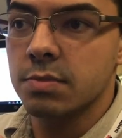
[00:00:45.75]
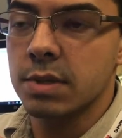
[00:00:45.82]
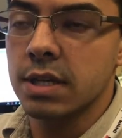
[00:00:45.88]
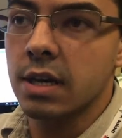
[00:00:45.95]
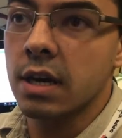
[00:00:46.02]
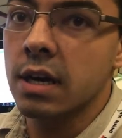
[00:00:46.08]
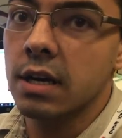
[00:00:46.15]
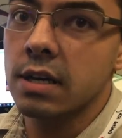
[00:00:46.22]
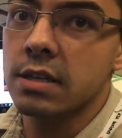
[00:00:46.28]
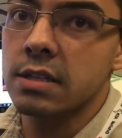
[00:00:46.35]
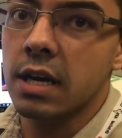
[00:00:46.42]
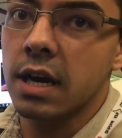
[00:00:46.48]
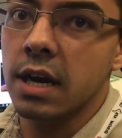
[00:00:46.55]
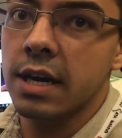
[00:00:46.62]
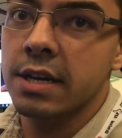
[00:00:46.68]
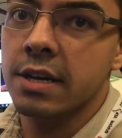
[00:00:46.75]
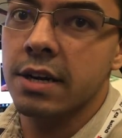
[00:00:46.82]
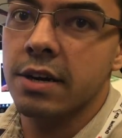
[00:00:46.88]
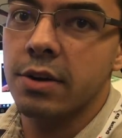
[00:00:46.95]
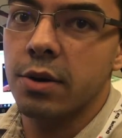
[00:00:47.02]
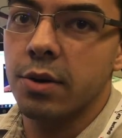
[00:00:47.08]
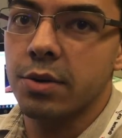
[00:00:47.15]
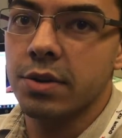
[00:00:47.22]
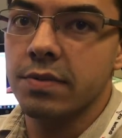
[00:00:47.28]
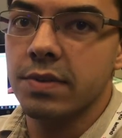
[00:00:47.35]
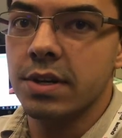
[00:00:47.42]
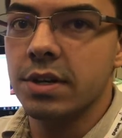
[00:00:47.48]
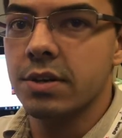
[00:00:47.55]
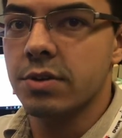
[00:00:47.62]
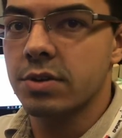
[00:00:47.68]
because I got all the
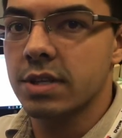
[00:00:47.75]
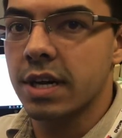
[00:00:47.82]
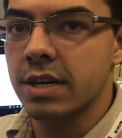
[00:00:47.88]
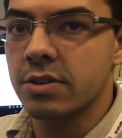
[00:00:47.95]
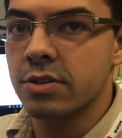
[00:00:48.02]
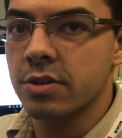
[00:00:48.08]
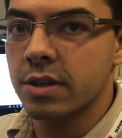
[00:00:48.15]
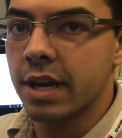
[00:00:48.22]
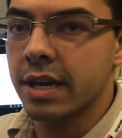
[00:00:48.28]
videos I took